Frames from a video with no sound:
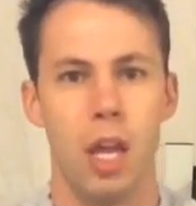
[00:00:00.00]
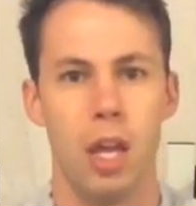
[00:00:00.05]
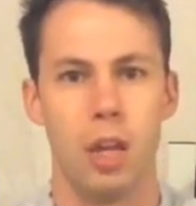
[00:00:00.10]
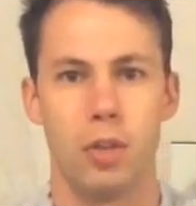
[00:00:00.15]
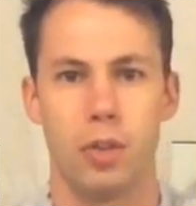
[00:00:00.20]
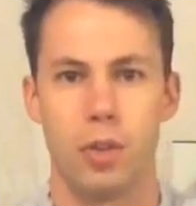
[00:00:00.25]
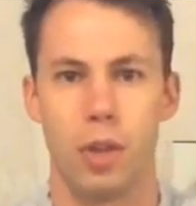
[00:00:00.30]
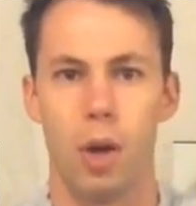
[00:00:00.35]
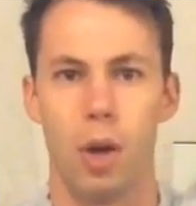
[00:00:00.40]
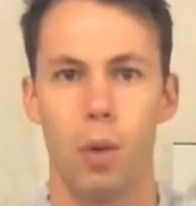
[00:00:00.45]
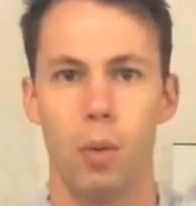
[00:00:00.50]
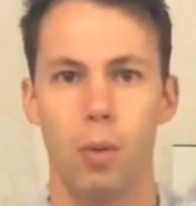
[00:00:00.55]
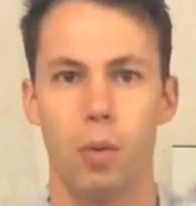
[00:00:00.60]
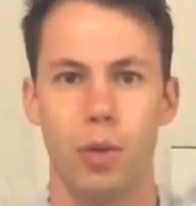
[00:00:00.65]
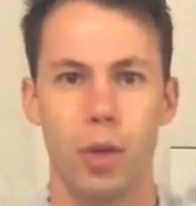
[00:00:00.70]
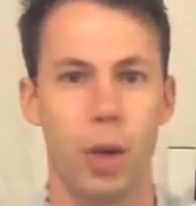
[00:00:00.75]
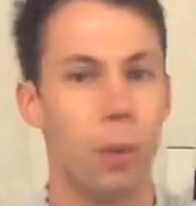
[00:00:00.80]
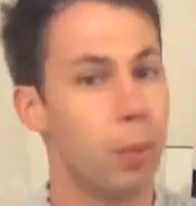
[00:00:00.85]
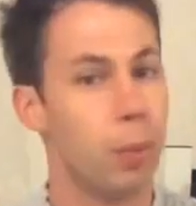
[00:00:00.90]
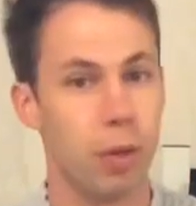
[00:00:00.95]
So
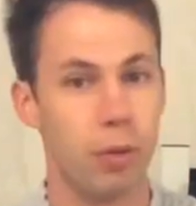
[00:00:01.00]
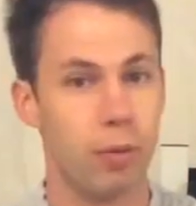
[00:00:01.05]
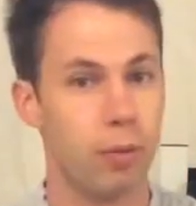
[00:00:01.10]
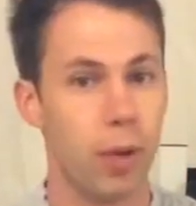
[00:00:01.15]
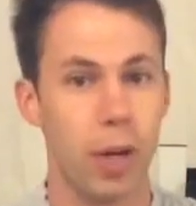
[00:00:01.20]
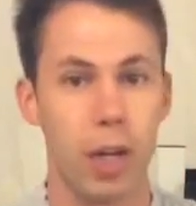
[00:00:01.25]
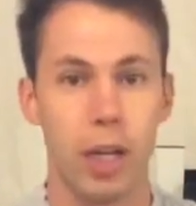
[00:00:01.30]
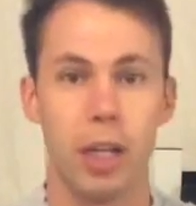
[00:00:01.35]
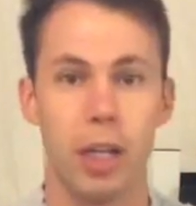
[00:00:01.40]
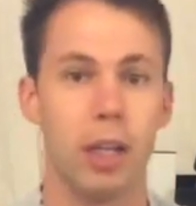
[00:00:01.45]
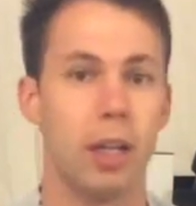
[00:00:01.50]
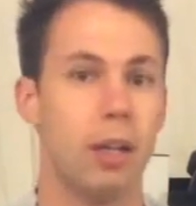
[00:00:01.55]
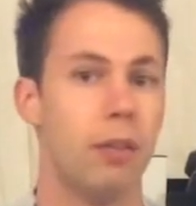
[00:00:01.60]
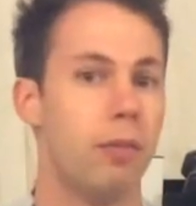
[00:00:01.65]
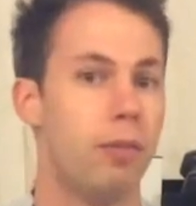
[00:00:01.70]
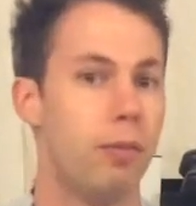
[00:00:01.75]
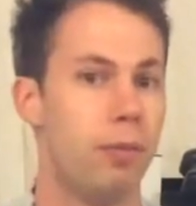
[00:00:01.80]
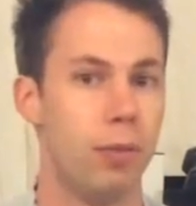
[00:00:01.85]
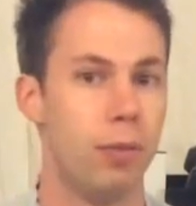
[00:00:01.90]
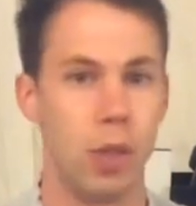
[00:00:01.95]
don't be afraid
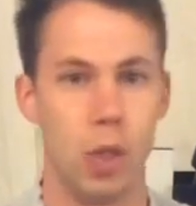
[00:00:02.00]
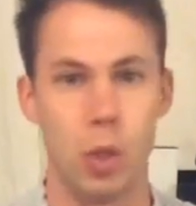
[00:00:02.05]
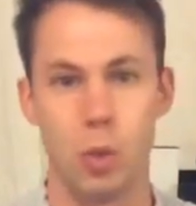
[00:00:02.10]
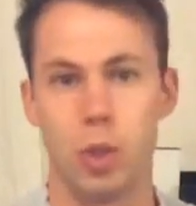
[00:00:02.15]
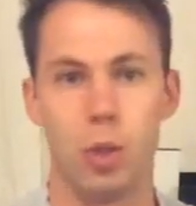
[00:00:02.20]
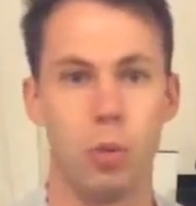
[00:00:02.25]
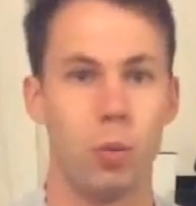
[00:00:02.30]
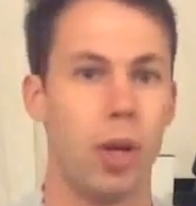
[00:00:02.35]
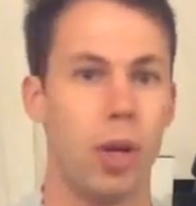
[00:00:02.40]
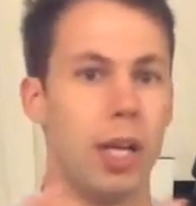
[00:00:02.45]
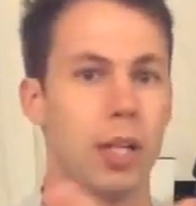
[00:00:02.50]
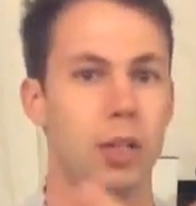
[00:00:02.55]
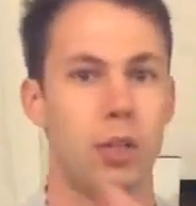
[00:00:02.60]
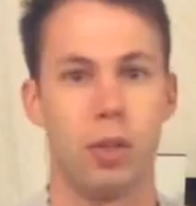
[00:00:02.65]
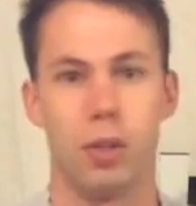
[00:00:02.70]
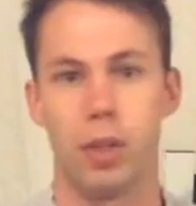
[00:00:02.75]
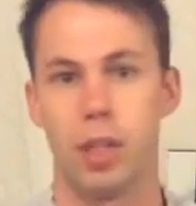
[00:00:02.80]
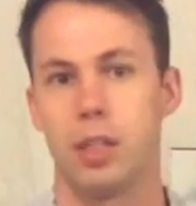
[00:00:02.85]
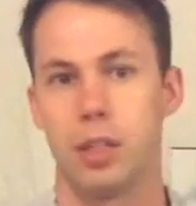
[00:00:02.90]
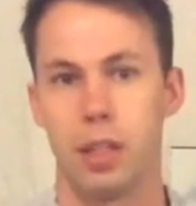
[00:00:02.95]
of using weights
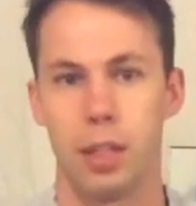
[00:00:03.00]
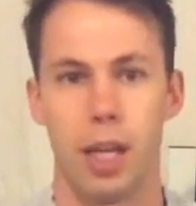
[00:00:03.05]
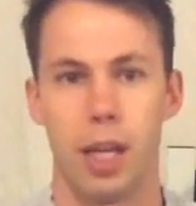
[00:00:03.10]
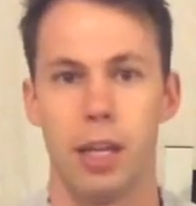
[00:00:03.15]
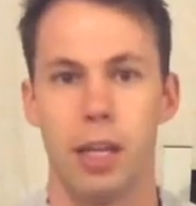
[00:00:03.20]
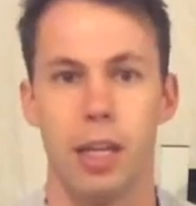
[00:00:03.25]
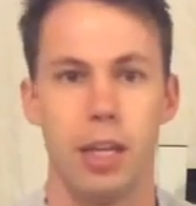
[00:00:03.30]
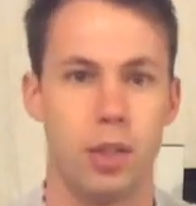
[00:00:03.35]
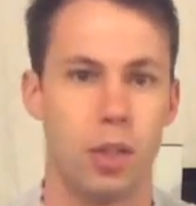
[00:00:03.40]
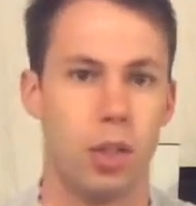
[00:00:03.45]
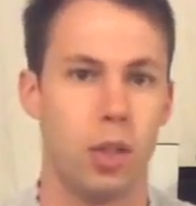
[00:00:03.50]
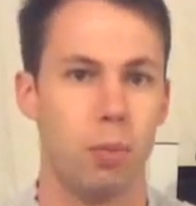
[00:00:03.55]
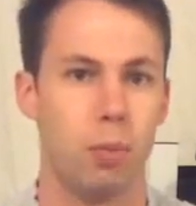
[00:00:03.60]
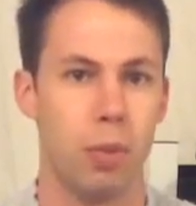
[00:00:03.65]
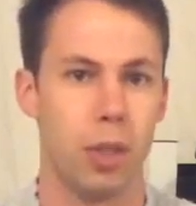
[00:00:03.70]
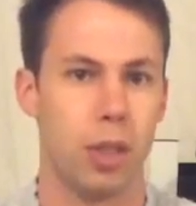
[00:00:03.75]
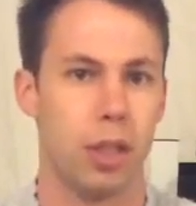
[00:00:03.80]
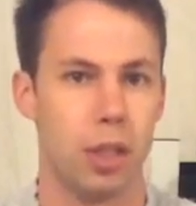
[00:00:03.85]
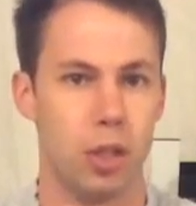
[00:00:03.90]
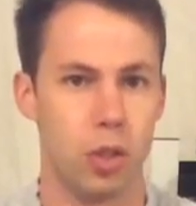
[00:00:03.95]
or things of that nature
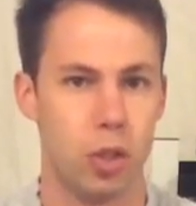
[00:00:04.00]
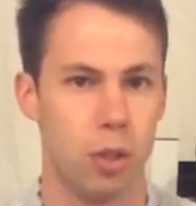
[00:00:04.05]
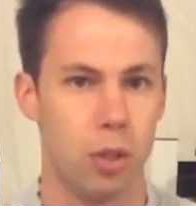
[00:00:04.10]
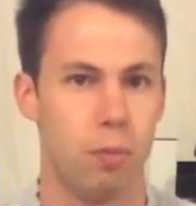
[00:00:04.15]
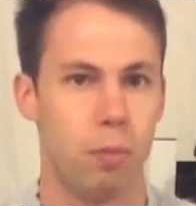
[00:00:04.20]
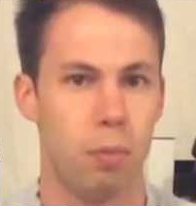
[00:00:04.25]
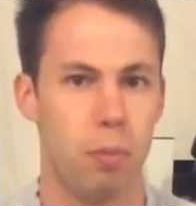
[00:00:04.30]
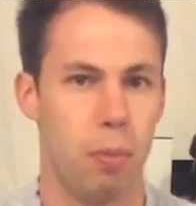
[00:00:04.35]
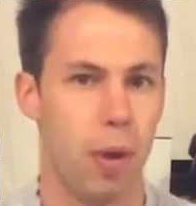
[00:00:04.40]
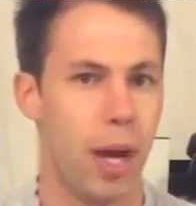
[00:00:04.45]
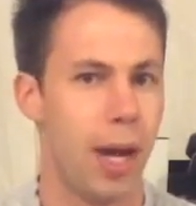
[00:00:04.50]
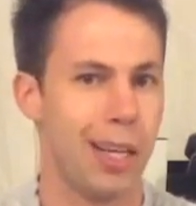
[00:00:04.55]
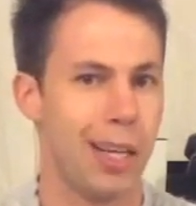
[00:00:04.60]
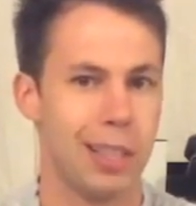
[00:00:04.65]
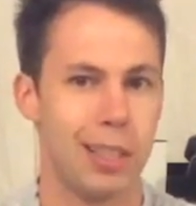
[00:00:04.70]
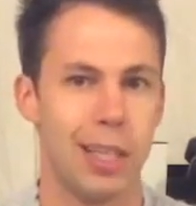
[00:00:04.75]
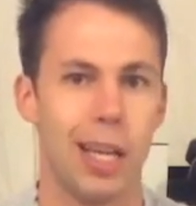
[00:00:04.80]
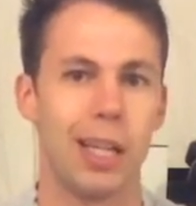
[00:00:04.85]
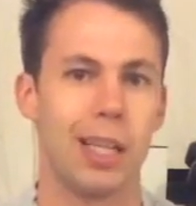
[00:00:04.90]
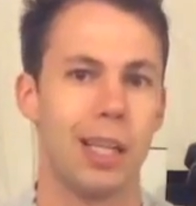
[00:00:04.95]
because your
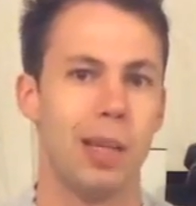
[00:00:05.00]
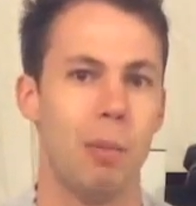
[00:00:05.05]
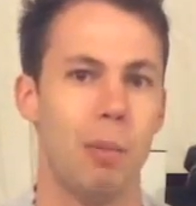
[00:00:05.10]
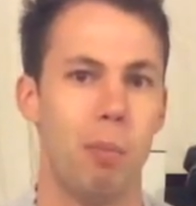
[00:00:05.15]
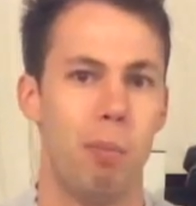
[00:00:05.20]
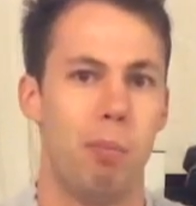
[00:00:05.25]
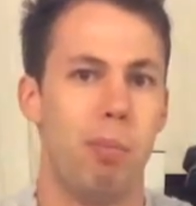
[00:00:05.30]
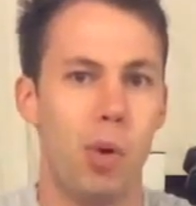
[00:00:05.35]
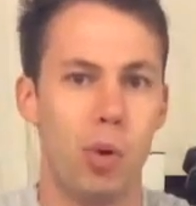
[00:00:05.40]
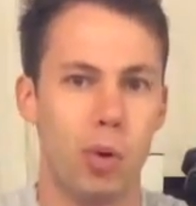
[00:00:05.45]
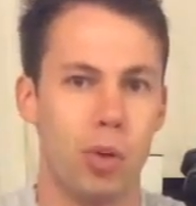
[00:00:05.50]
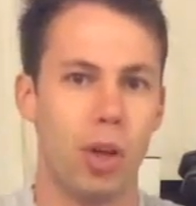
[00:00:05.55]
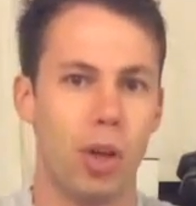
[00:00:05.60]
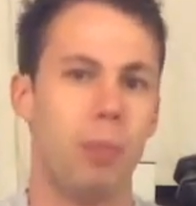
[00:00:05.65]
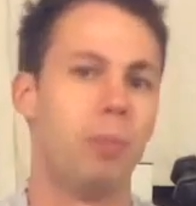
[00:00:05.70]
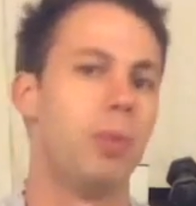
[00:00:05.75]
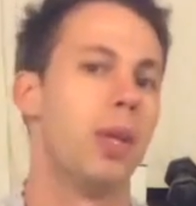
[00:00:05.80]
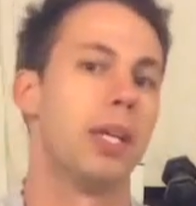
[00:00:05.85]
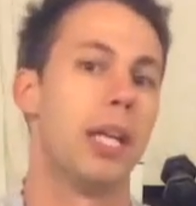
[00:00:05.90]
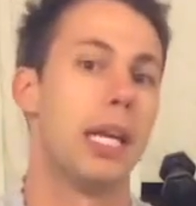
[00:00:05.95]
body's not going to bulk
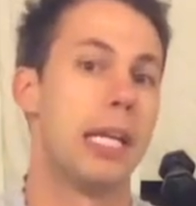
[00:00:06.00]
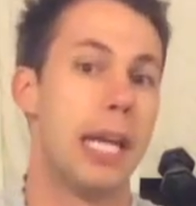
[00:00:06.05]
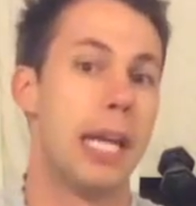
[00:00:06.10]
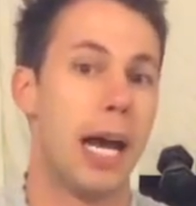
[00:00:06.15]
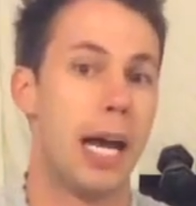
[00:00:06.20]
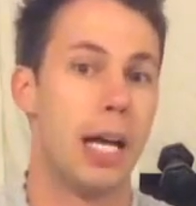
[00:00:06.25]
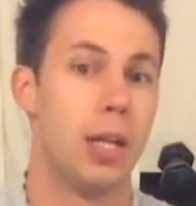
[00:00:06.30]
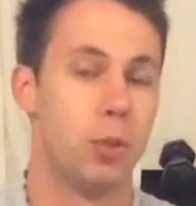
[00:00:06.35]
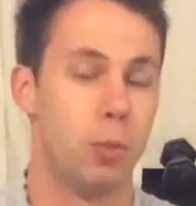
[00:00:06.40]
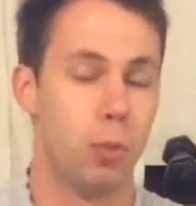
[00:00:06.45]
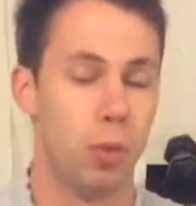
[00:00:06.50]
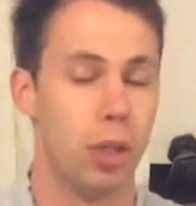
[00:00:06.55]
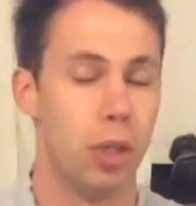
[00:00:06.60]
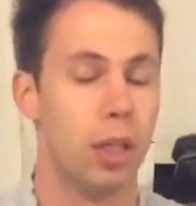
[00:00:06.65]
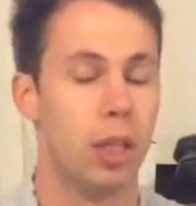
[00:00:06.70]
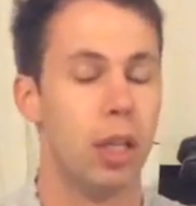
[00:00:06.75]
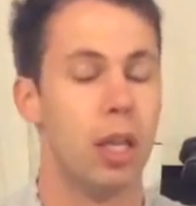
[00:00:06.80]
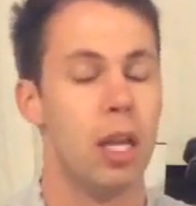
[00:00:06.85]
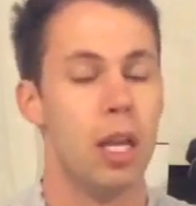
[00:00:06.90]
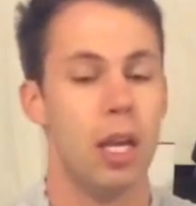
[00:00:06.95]
up like a guy's
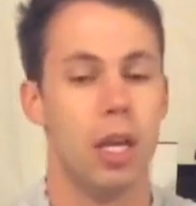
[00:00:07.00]
would.